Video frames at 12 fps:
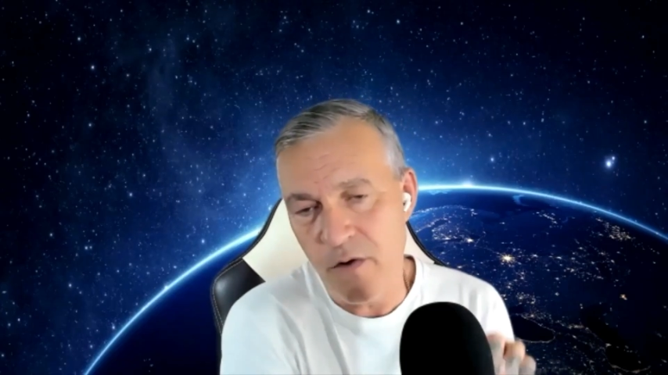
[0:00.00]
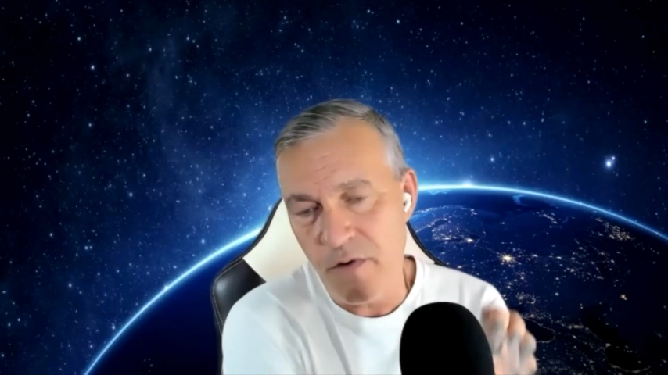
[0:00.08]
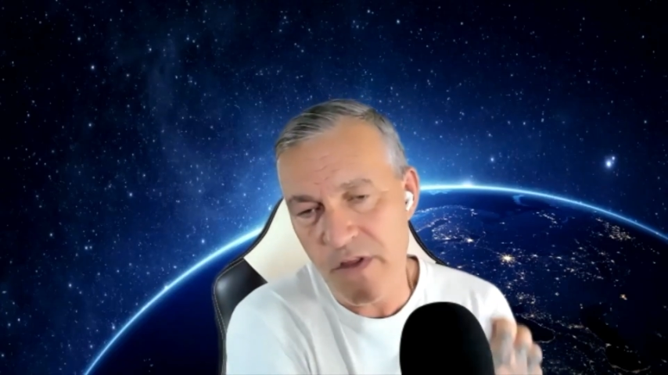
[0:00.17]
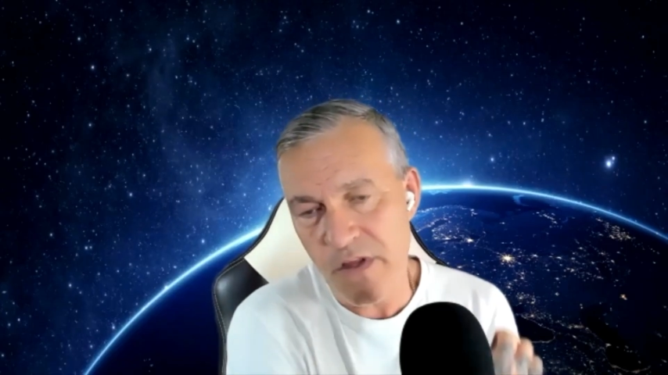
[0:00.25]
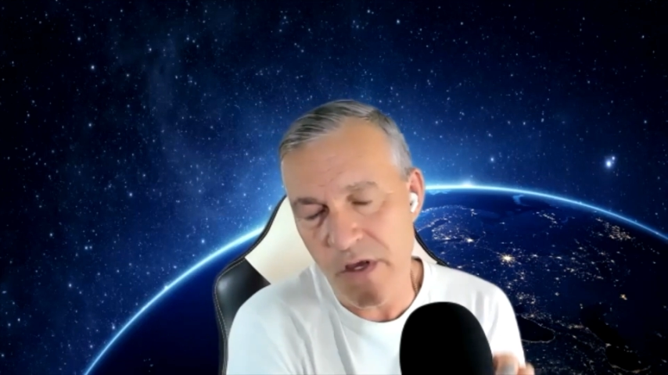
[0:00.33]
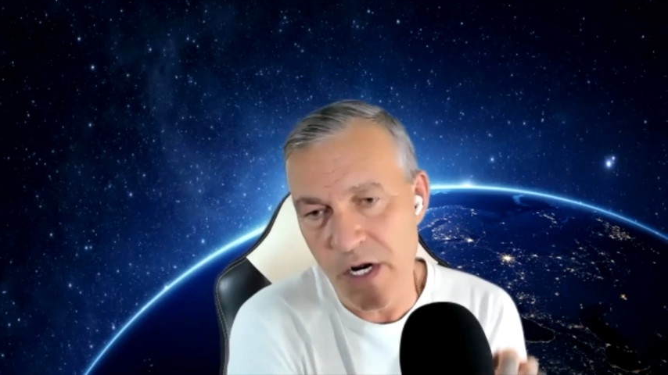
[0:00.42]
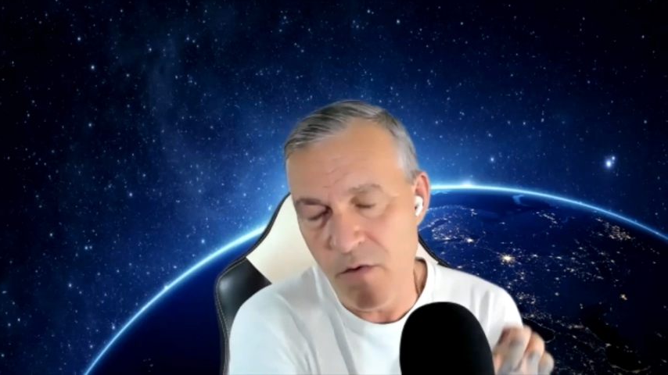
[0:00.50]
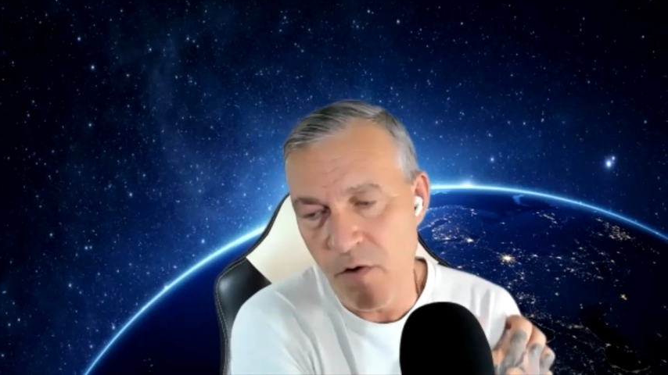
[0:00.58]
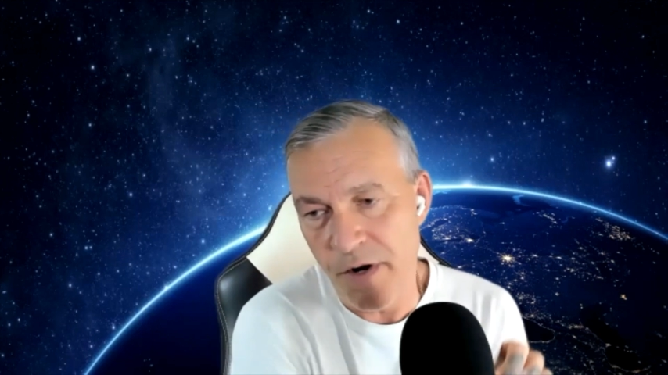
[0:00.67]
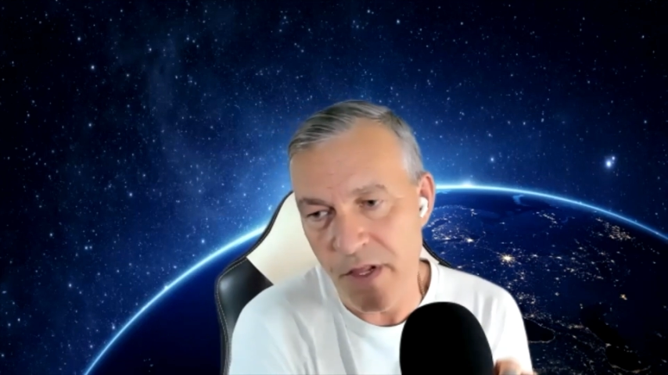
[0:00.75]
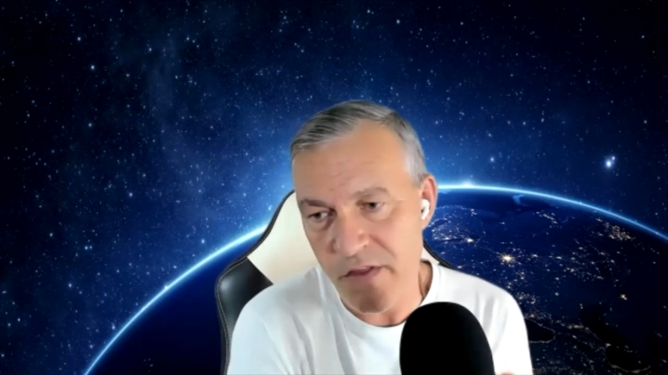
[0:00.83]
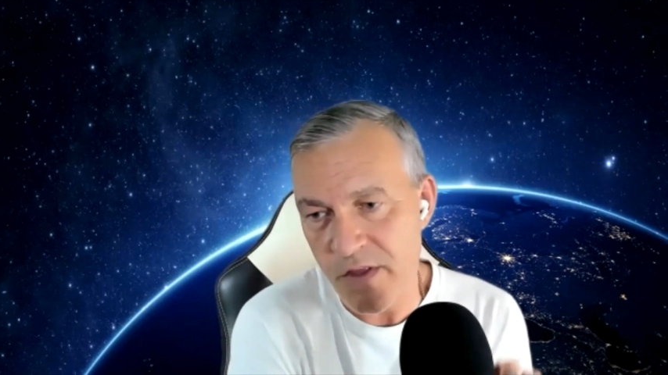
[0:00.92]
showed us
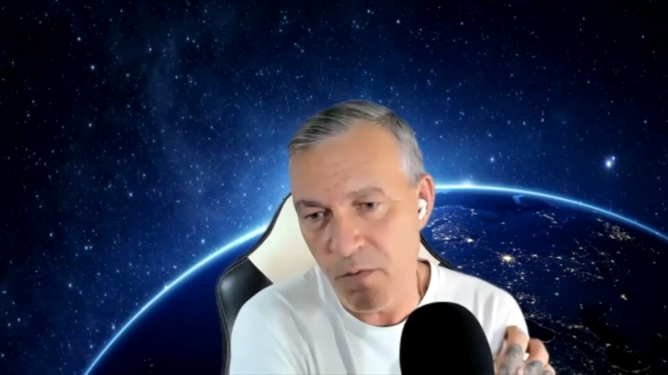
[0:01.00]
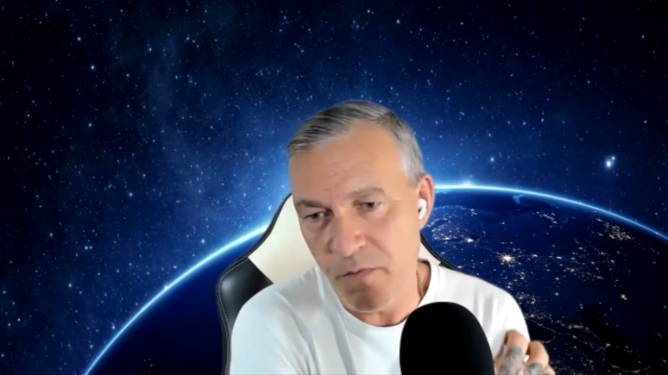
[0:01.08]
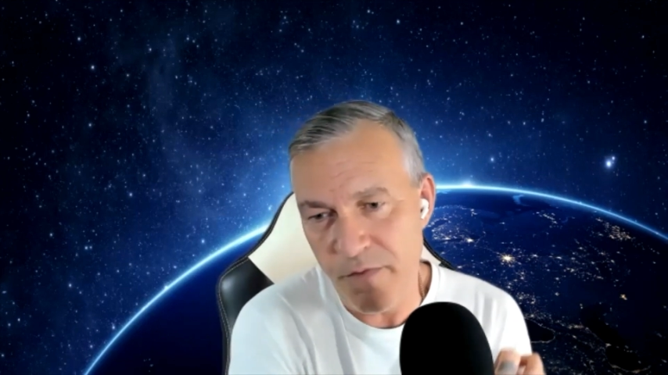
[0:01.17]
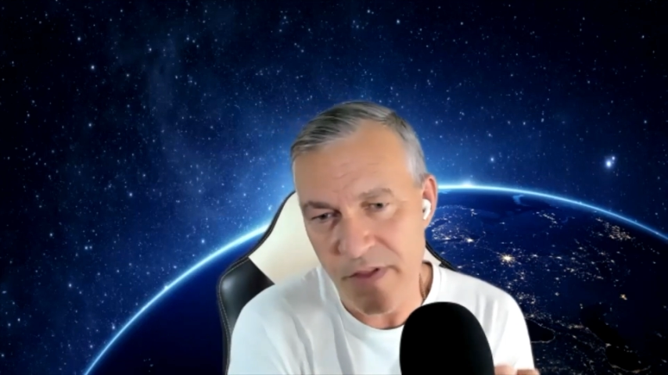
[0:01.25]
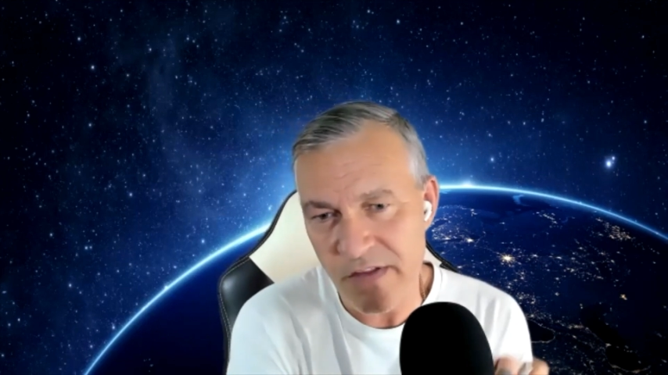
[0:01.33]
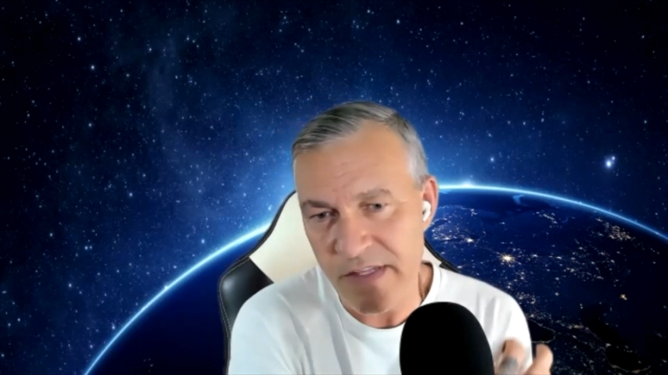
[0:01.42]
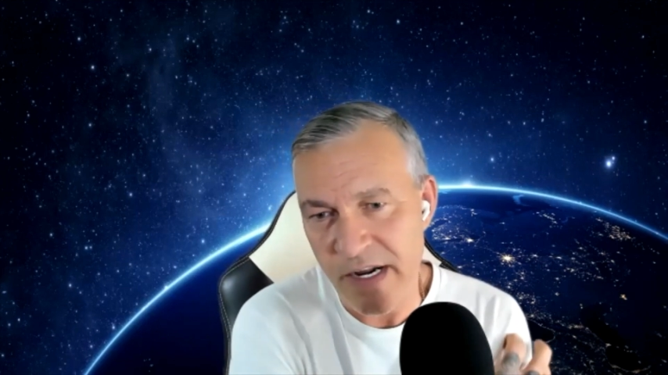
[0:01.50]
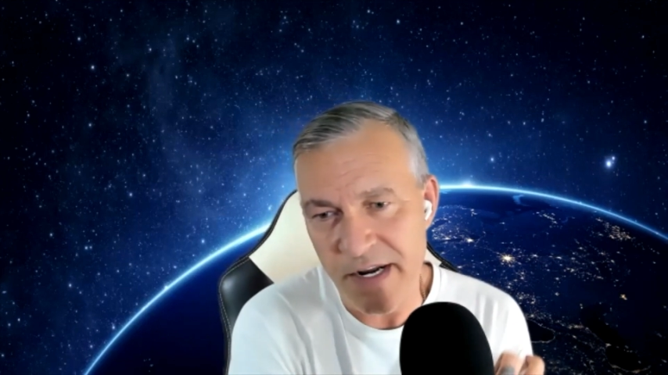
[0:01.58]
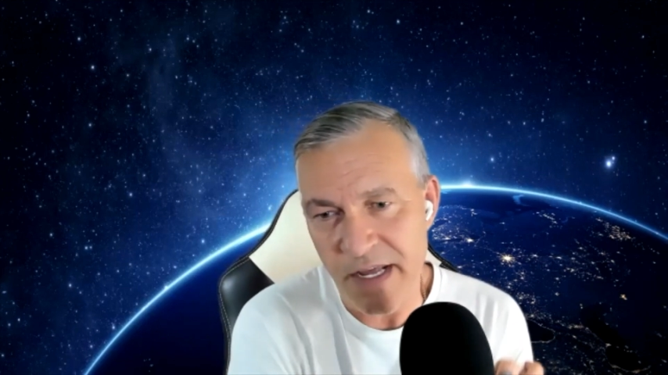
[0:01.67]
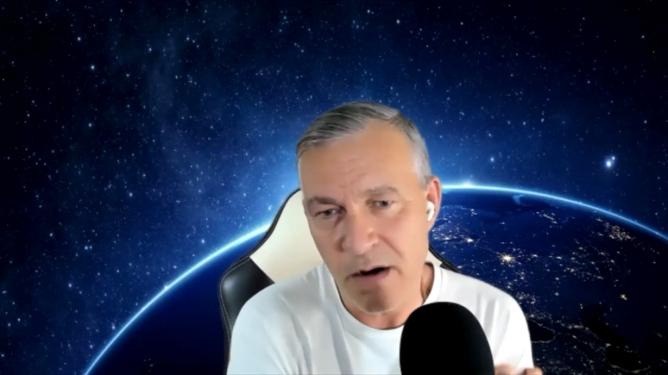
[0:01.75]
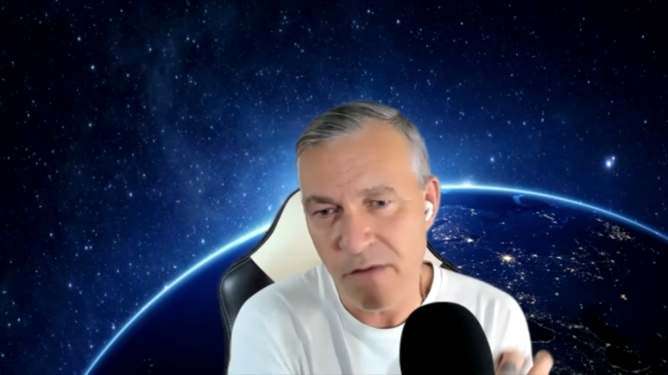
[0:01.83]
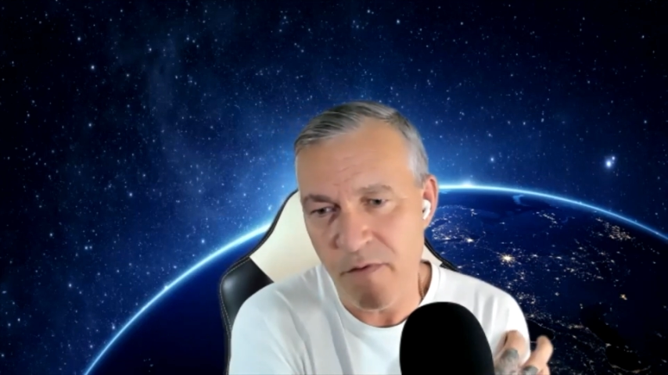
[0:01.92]
earlier on that sold for just
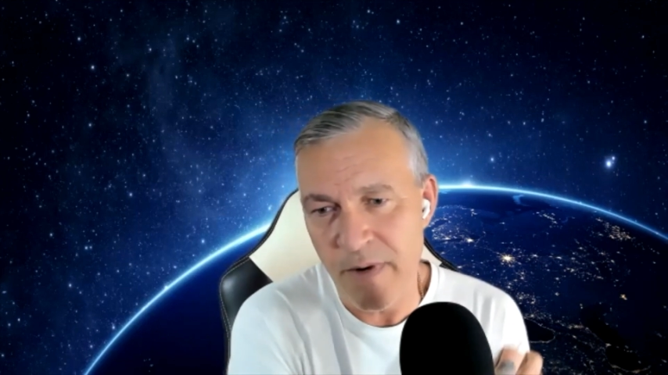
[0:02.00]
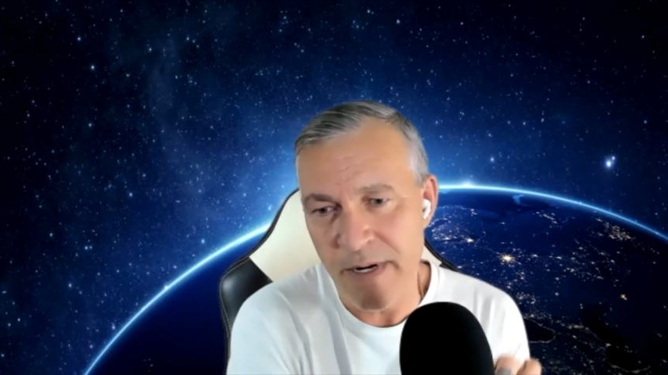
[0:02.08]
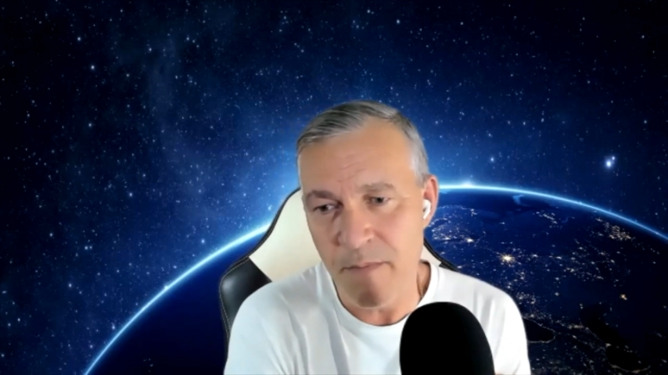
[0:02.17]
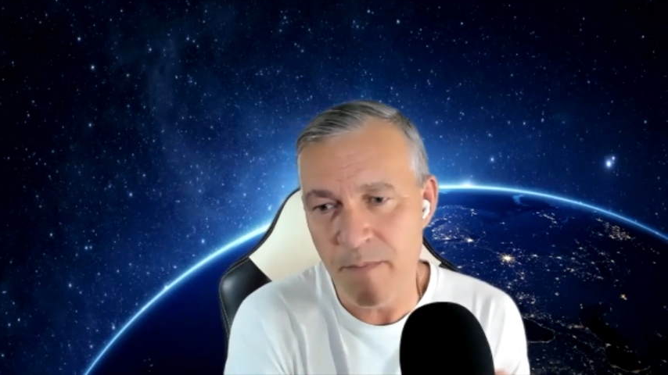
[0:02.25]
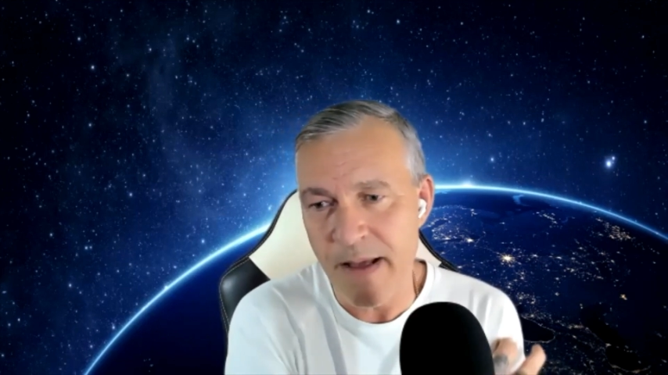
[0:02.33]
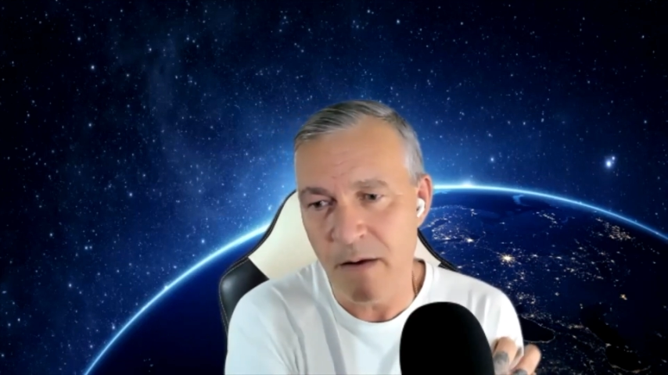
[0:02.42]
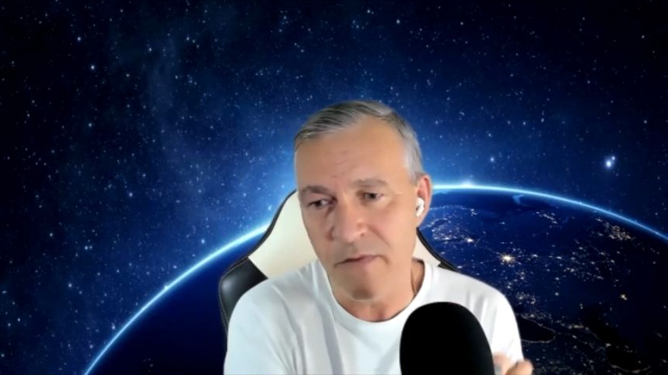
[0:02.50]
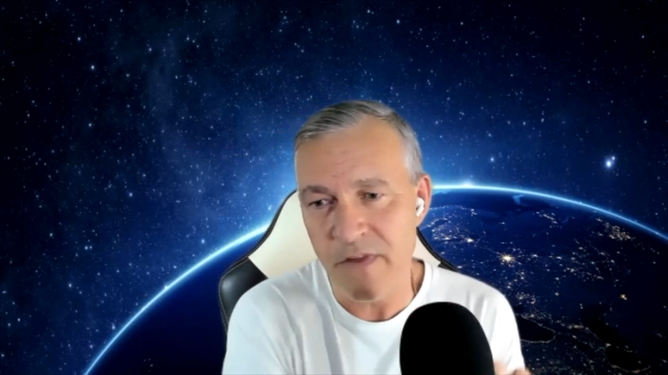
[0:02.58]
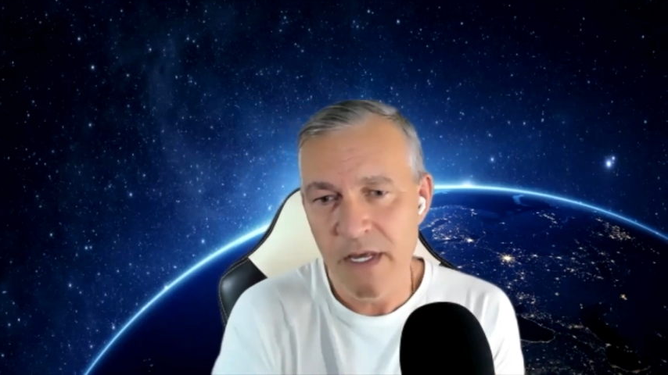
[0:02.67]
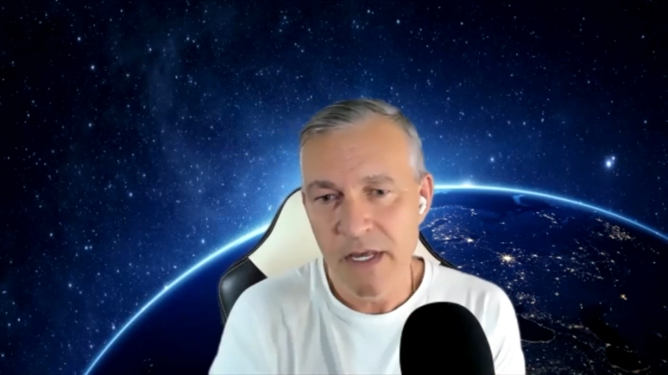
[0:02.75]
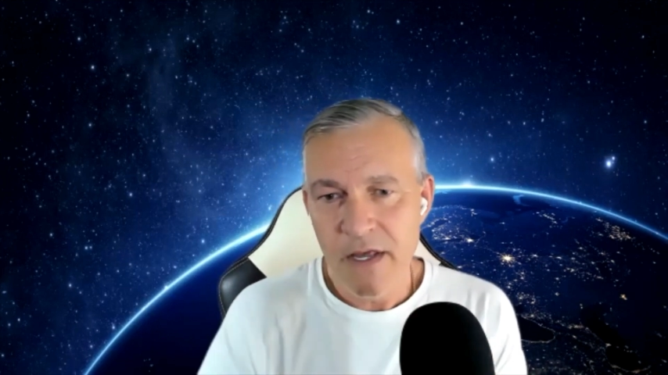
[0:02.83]
under £500,000.